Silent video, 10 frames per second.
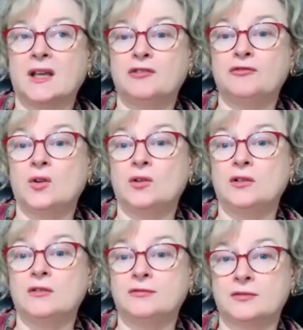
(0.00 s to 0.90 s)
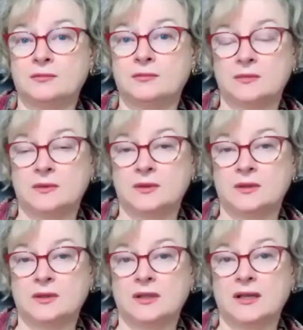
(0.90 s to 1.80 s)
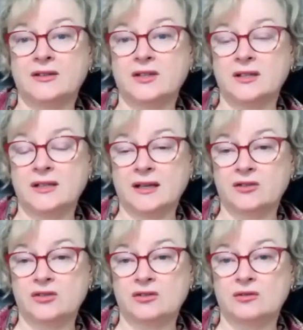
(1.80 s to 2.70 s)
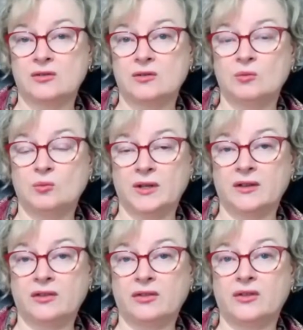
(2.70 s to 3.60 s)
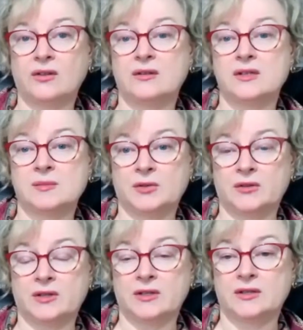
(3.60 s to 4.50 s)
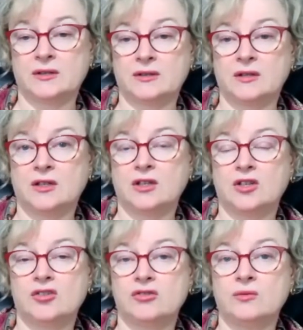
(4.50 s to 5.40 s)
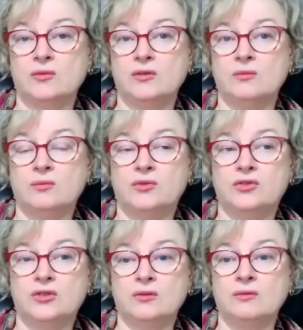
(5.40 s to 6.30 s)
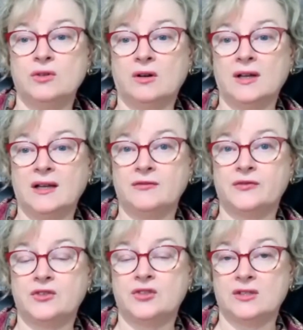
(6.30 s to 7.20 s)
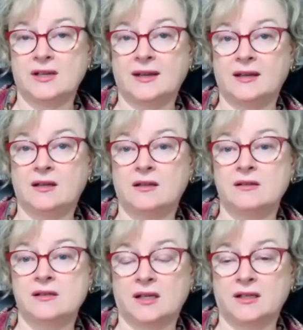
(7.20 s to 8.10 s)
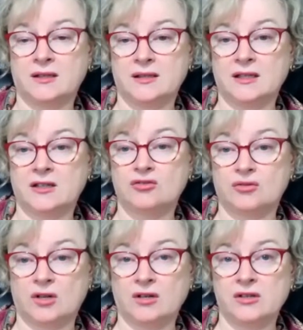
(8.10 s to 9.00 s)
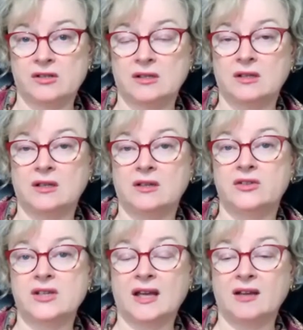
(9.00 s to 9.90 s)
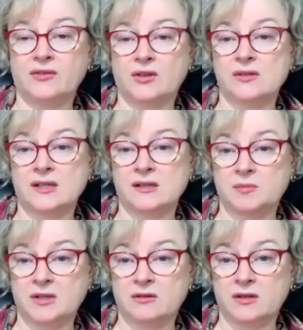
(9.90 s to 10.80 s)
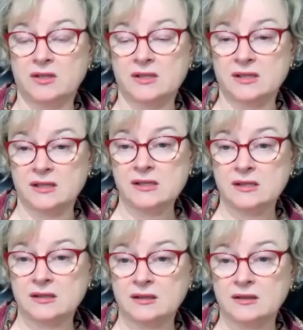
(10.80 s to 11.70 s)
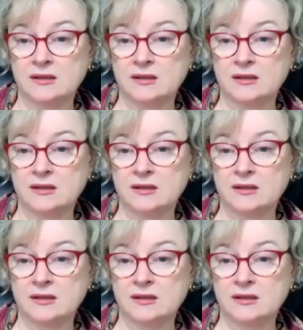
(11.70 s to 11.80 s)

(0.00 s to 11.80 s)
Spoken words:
evolve and connect with spirit. So you do not have to take psychedelic drugs to have those experiences.